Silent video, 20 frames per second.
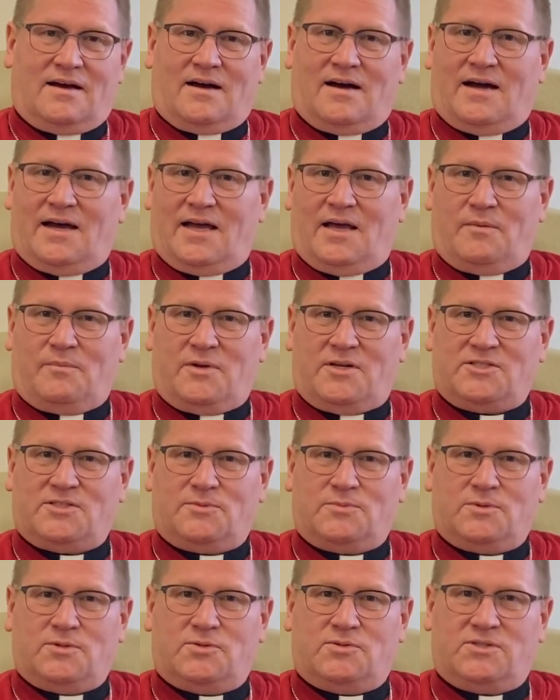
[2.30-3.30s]
Hi, I'm
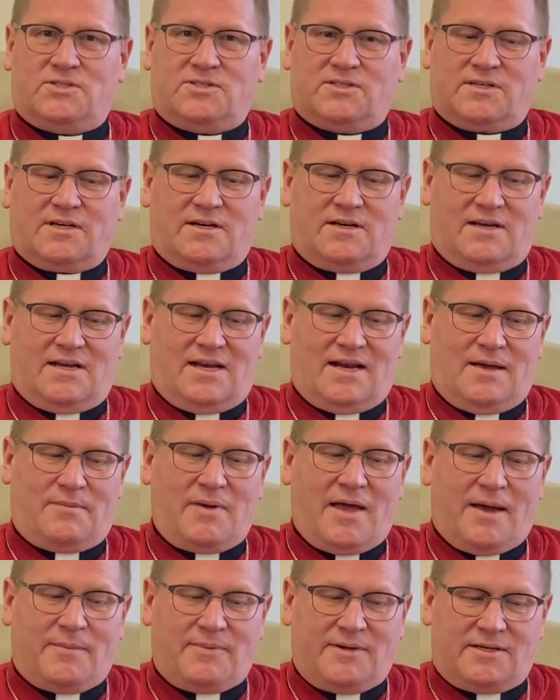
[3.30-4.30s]
Bishop Lou Tylka, and I'm
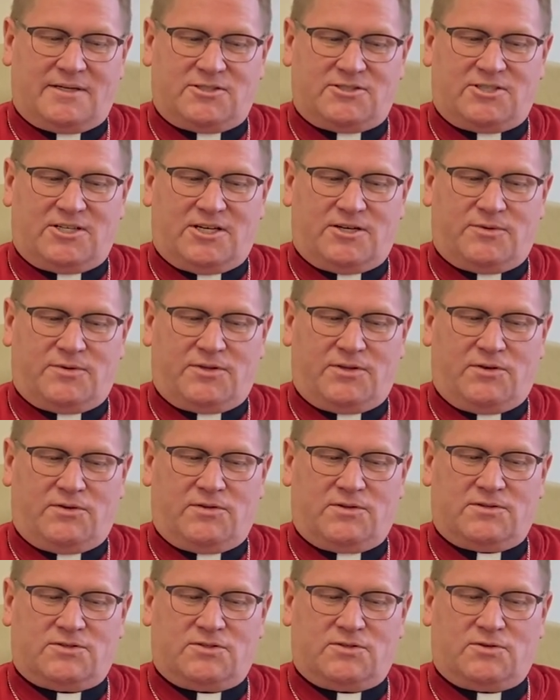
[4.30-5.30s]
happy to share with you
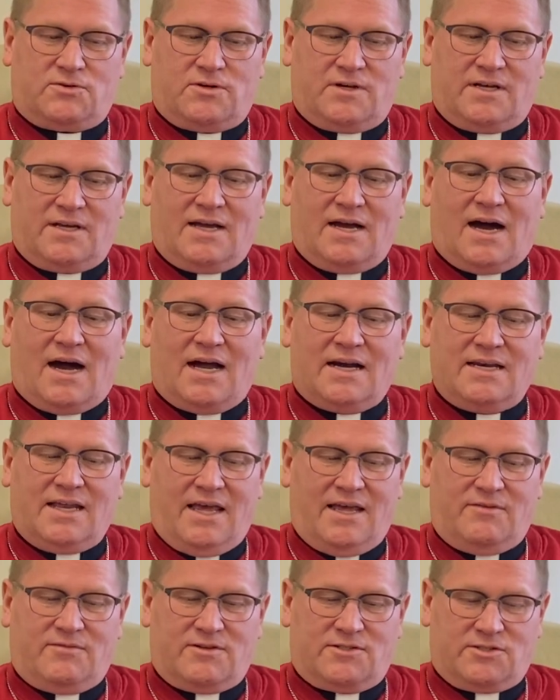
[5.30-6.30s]
the story God
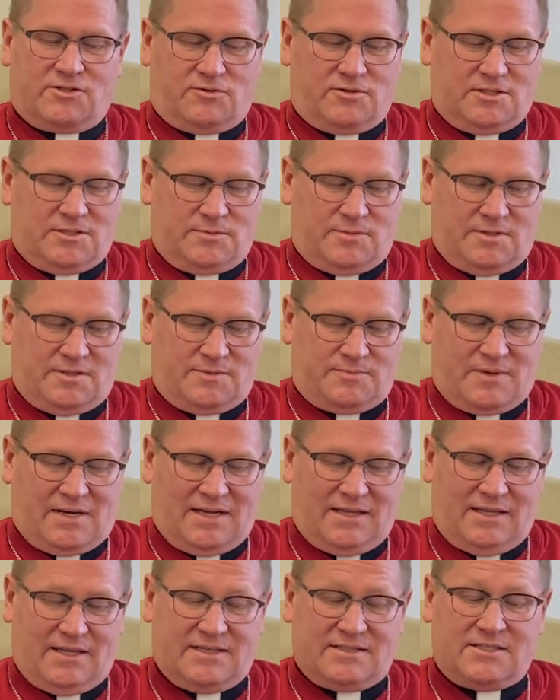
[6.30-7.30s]
Gave Us Christmas
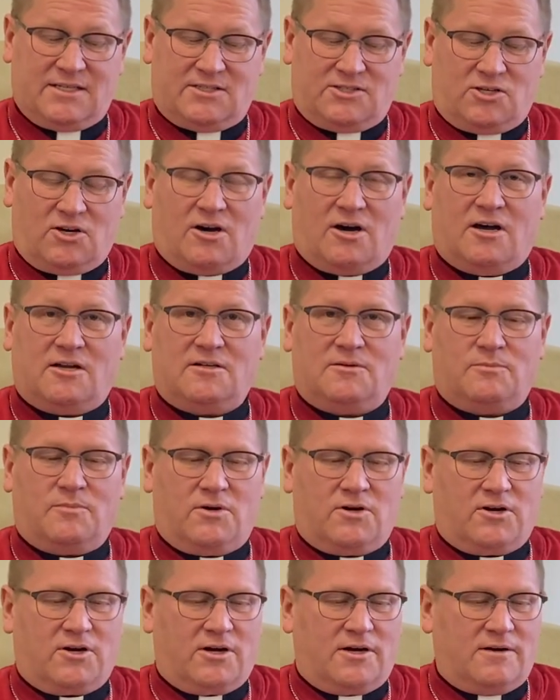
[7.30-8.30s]
by Lisa Ton
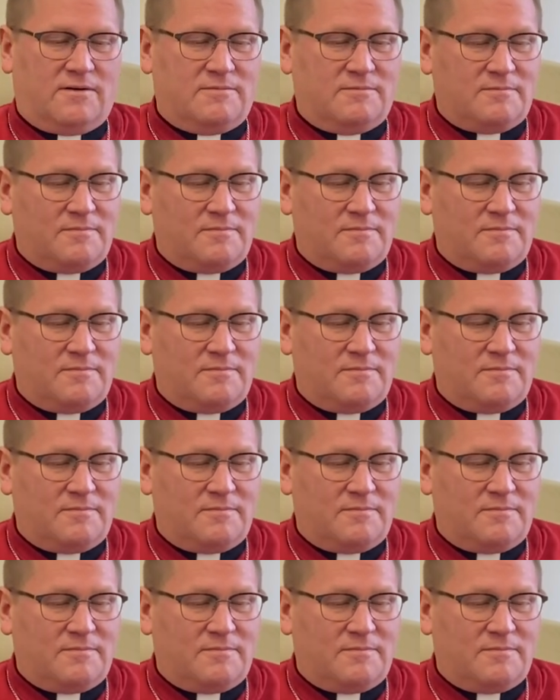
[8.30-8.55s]
Bergen.